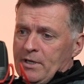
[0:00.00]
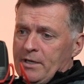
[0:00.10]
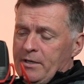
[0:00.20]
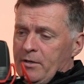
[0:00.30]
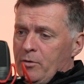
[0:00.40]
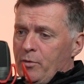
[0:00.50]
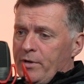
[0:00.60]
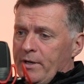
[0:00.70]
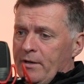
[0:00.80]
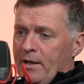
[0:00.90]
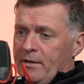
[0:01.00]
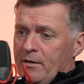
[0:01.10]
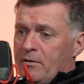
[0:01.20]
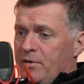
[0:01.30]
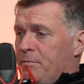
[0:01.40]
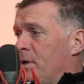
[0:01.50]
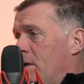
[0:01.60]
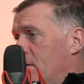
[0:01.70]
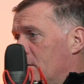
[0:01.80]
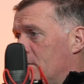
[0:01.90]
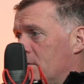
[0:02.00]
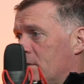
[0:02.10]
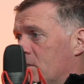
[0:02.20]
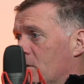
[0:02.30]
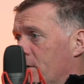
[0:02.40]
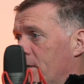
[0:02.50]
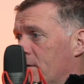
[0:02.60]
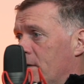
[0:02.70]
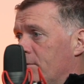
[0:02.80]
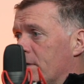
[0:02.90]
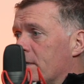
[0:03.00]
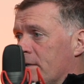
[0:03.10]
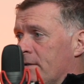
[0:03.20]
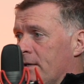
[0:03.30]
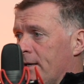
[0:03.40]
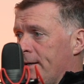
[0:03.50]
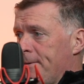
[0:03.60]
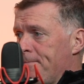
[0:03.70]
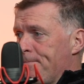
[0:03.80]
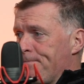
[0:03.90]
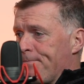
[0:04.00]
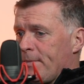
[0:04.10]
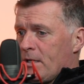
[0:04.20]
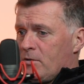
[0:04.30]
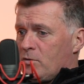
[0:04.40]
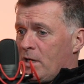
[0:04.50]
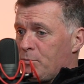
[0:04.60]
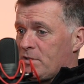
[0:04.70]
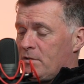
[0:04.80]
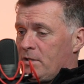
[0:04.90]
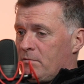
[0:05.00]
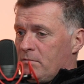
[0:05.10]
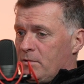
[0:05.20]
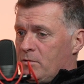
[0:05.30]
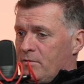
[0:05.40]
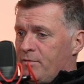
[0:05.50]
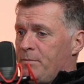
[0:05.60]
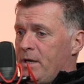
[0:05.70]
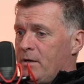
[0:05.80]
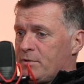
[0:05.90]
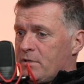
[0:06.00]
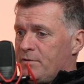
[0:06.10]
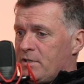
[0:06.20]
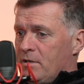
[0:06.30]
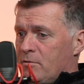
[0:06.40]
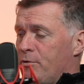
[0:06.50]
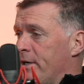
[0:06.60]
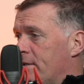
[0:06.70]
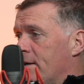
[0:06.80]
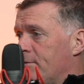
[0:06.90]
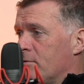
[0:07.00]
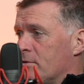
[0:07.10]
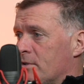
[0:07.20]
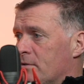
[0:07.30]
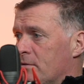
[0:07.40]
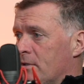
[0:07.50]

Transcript: head of youth, and they offered me to sign there and then. So that was like, for me, that was obviously great to have those,